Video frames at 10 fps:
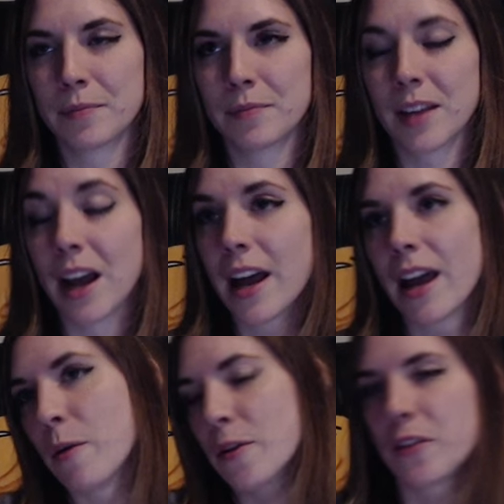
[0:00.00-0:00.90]
God, I
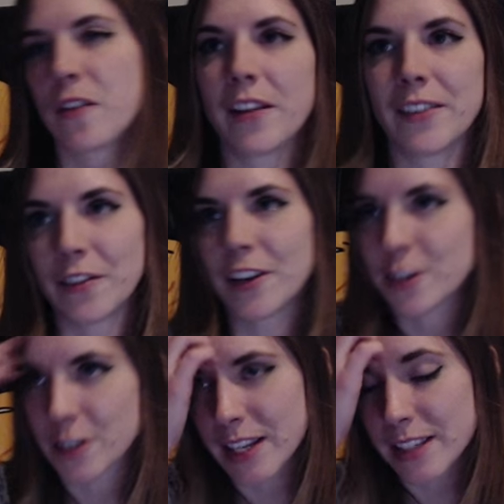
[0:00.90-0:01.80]
wonder if I'll ever
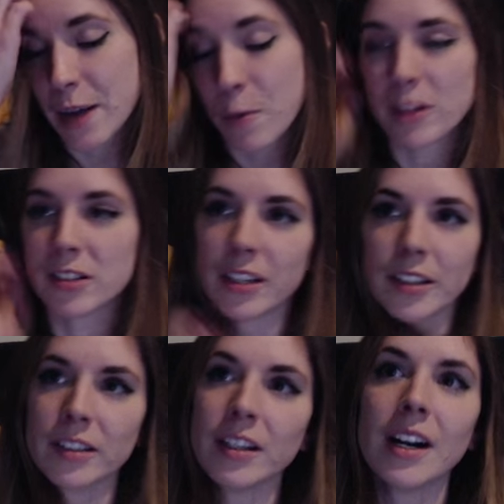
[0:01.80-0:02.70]
finish this. I want to.